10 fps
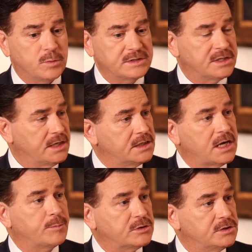once again, an
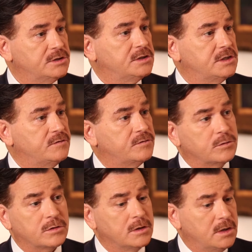opportunity
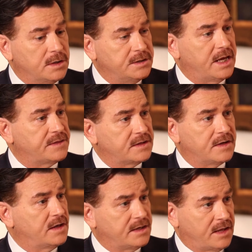for death
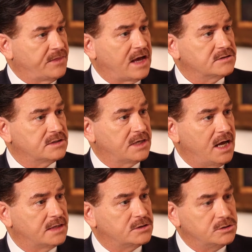at 1,000
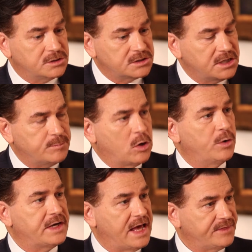cuts. You just keep
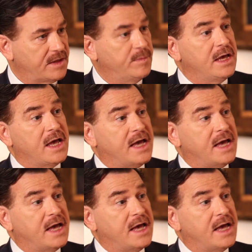going at them.